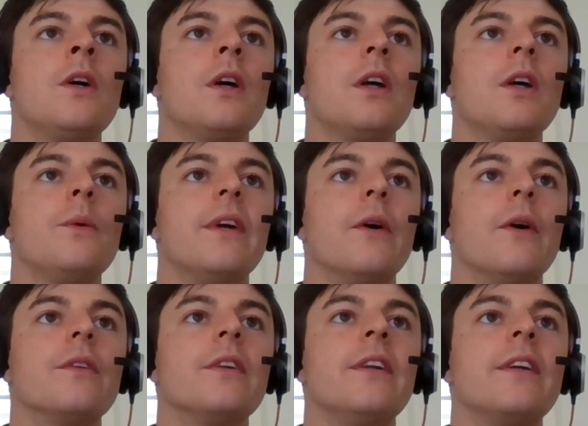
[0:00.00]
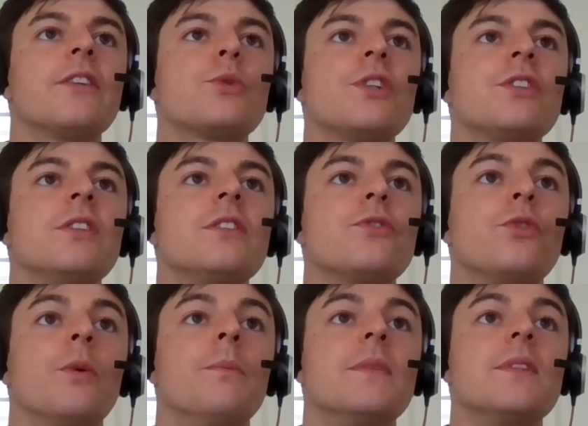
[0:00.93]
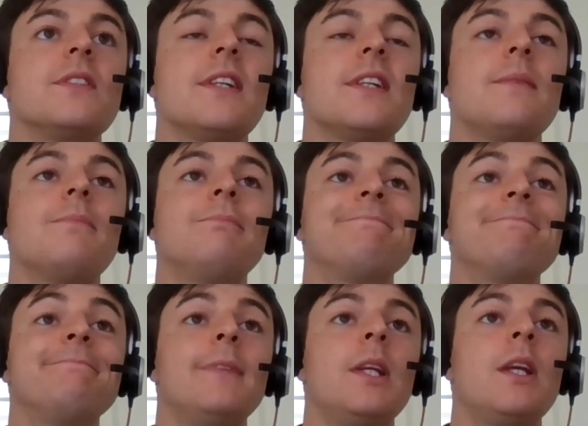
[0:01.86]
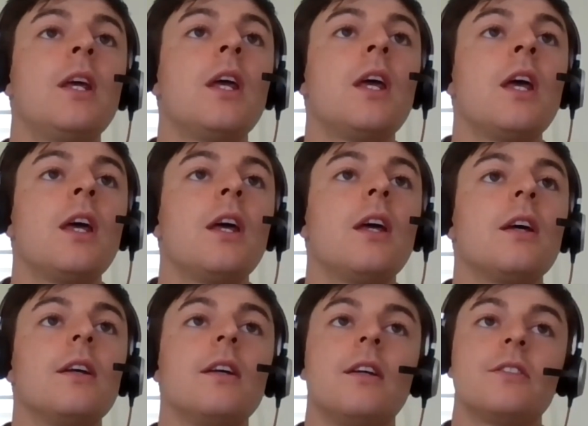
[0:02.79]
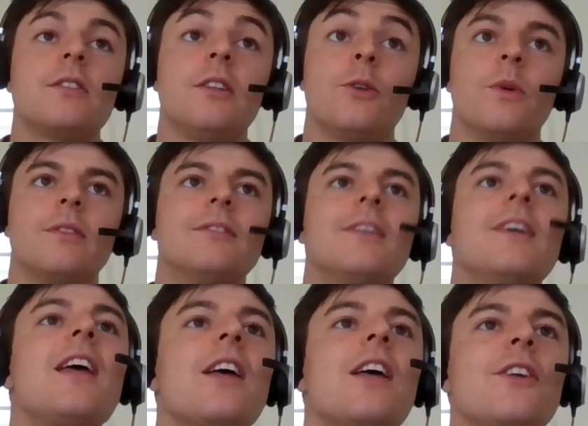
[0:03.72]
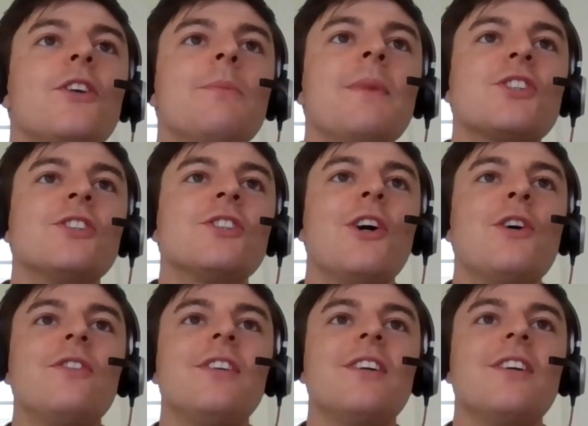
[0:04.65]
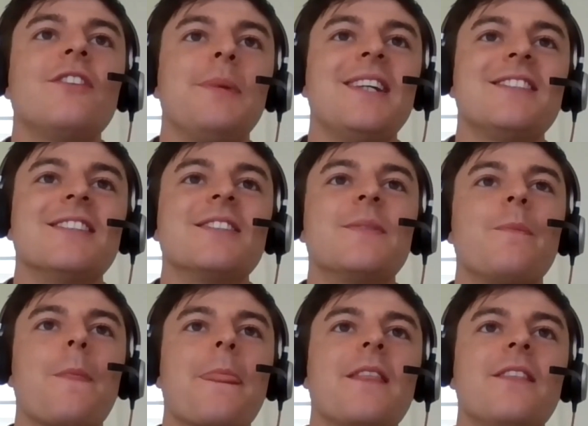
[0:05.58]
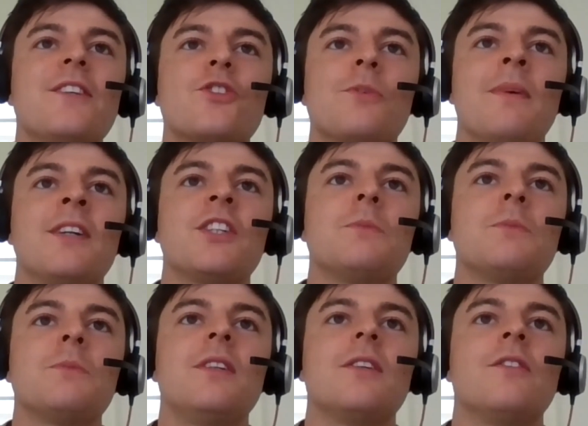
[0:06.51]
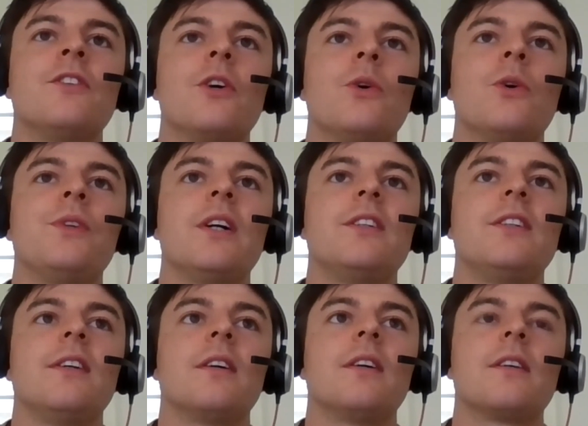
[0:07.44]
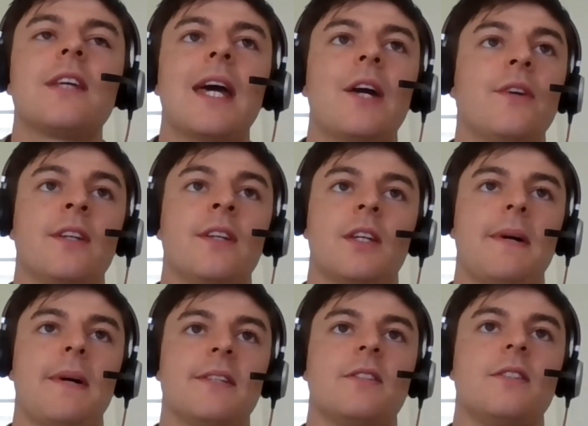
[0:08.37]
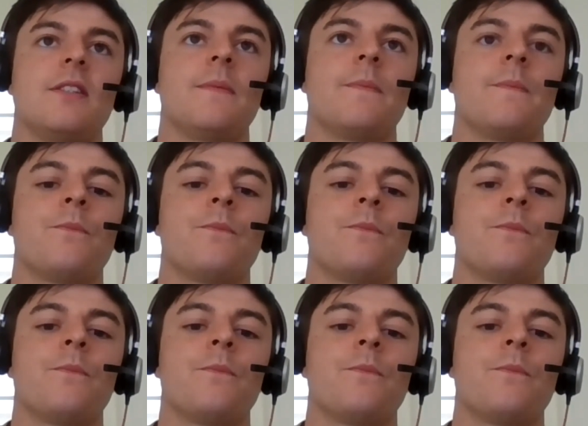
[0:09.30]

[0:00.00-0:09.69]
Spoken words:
Here we go. The next question is from Tim. It's a long one. You mentioned overlooked places. This reminded me of an old idea, carrying capacity.